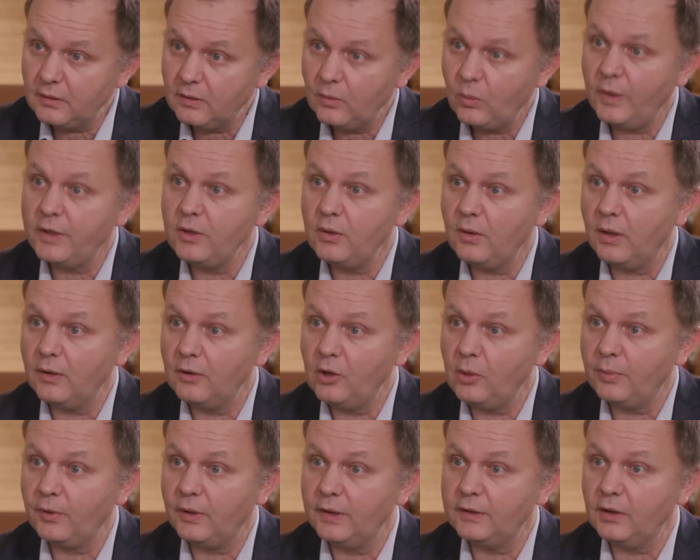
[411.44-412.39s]
When you are an
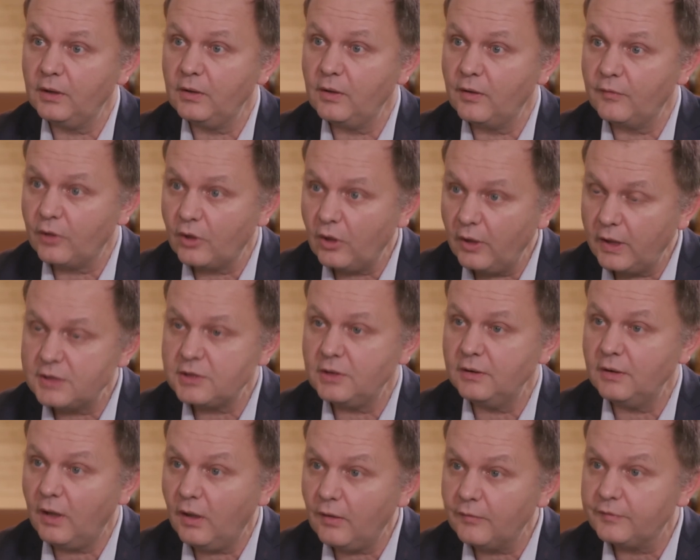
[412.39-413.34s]
operator, you have a
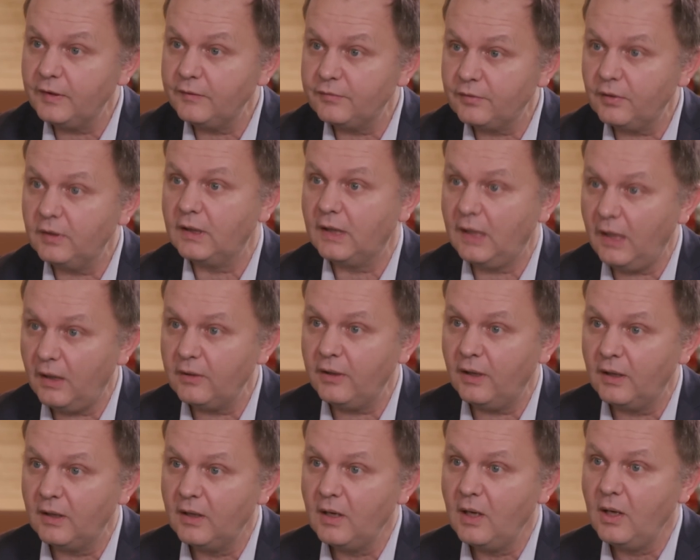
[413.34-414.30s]
collection of different
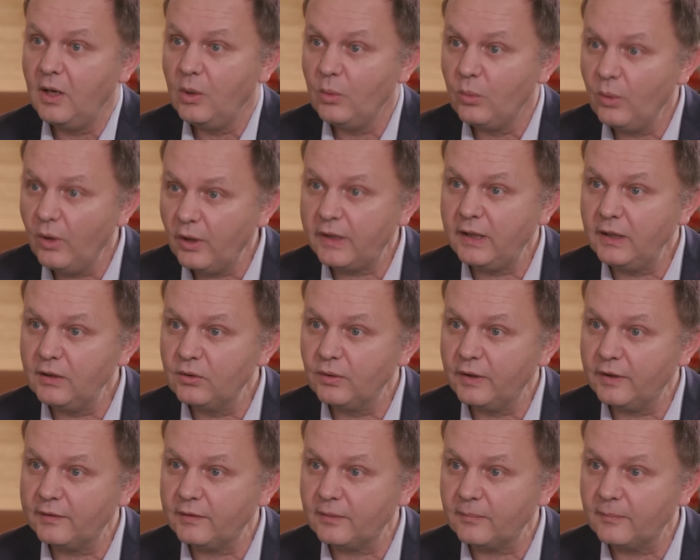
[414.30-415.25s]
clouds working
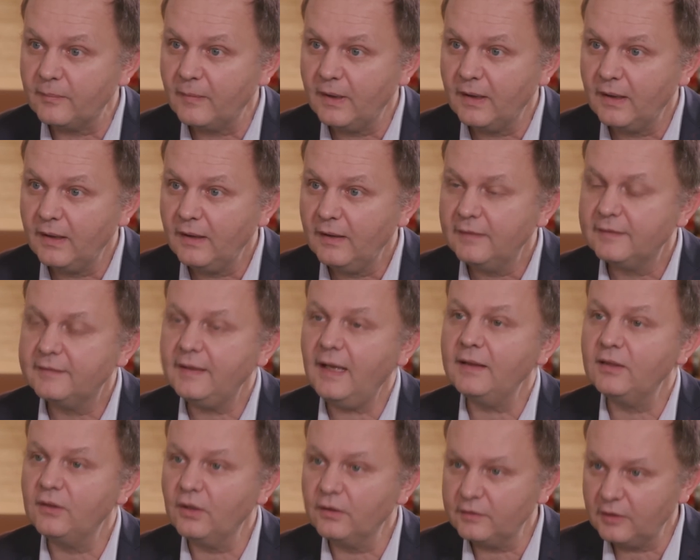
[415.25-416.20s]
together.
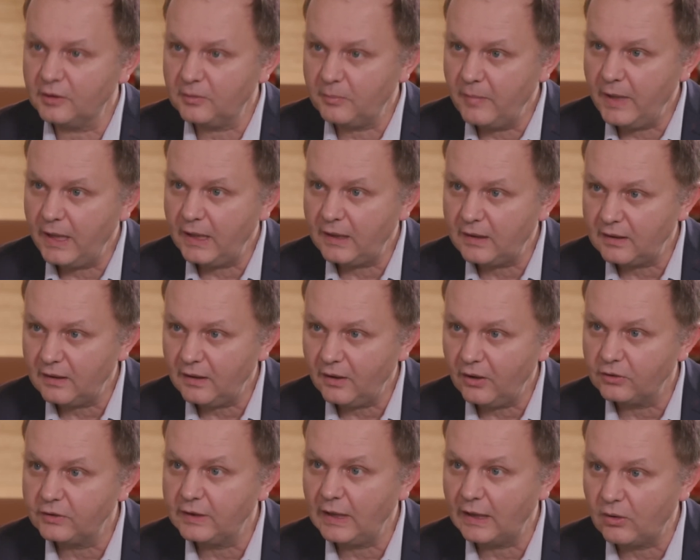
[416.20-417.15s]
That doesn't make
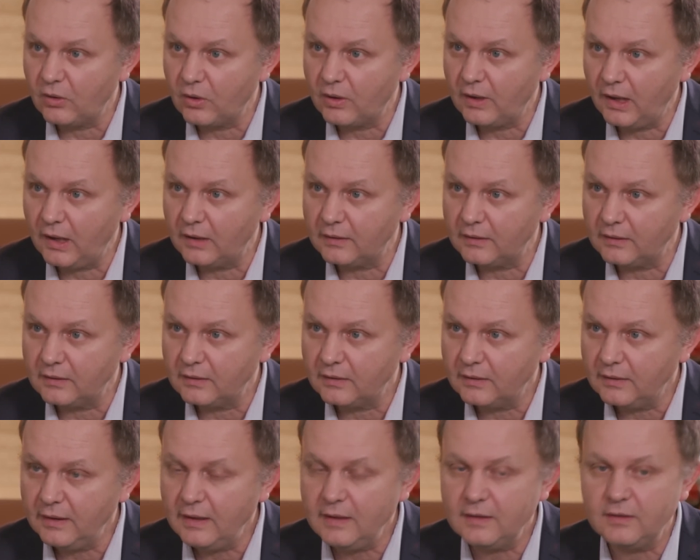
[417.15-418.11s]
a telco cloud.
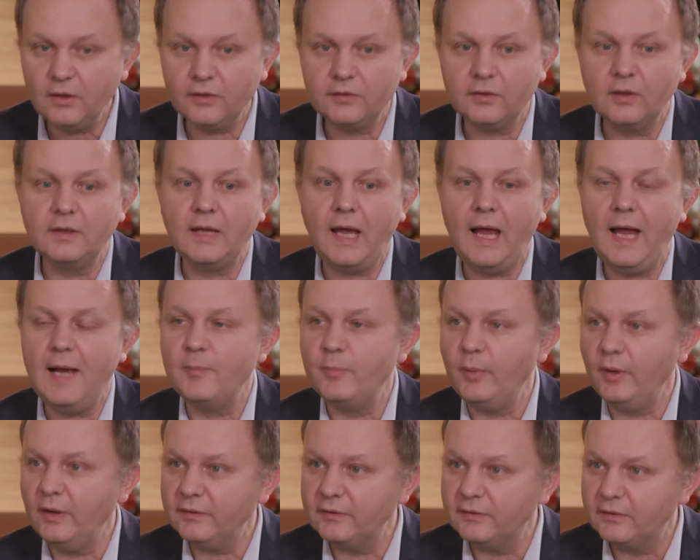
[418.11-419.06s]
It doesn't
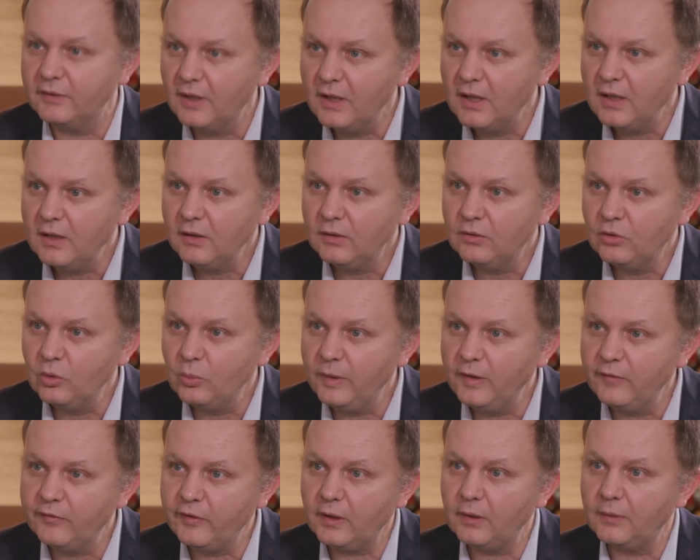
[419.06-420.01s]
help us to
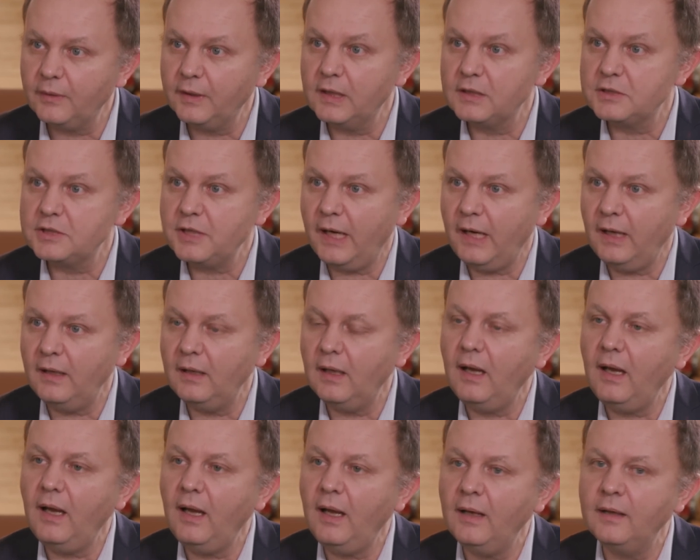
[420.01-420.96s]
be very agile
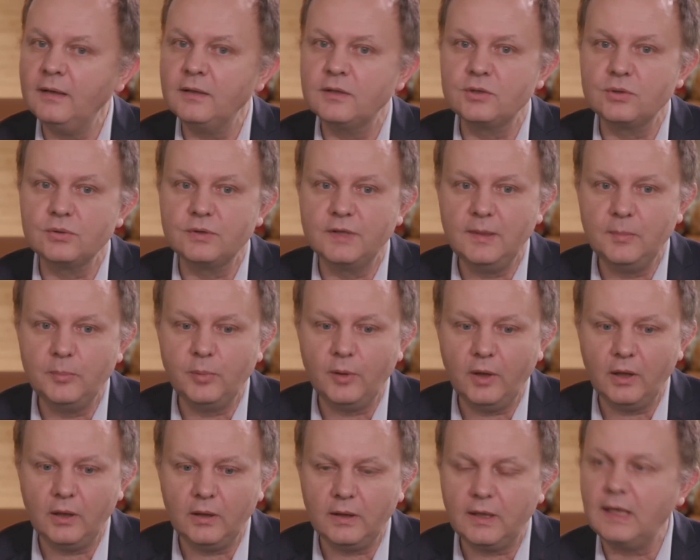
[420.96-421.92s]
and to
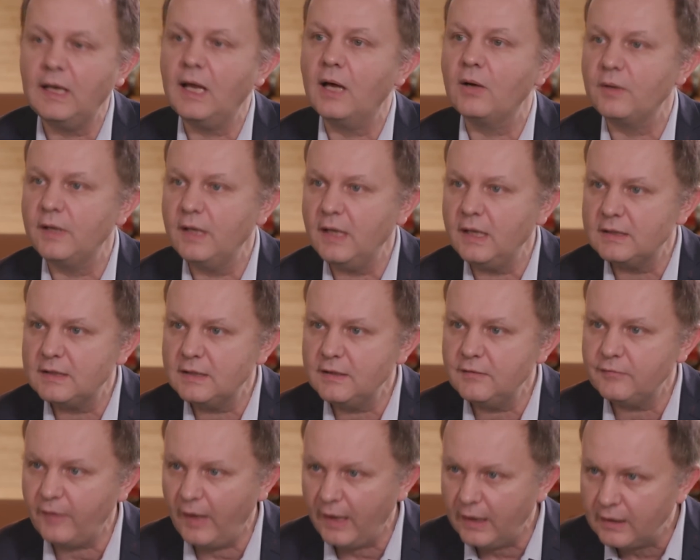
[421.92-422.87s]
deploy
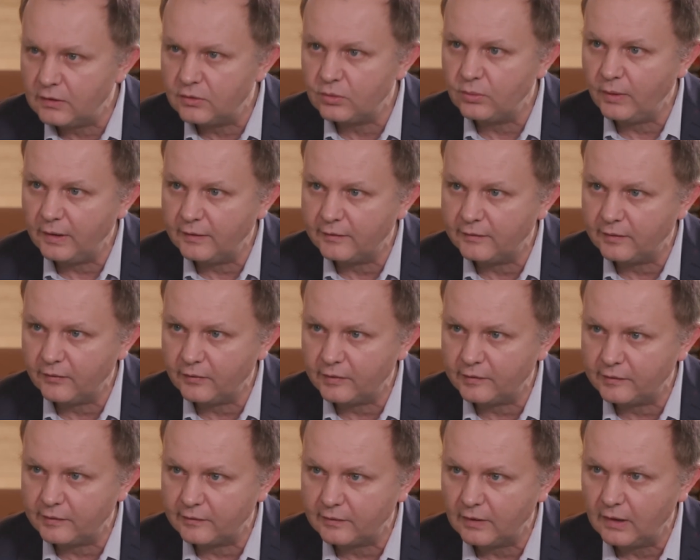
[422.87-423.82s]
cloud-native end-to-end
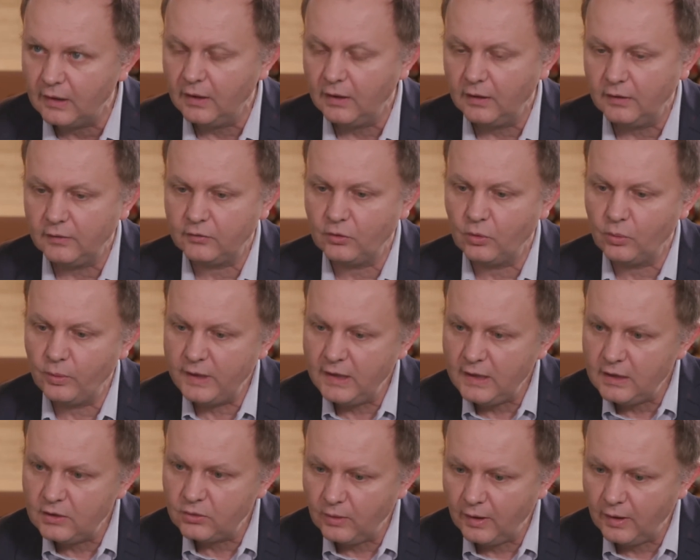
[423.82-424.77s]
services. So we need to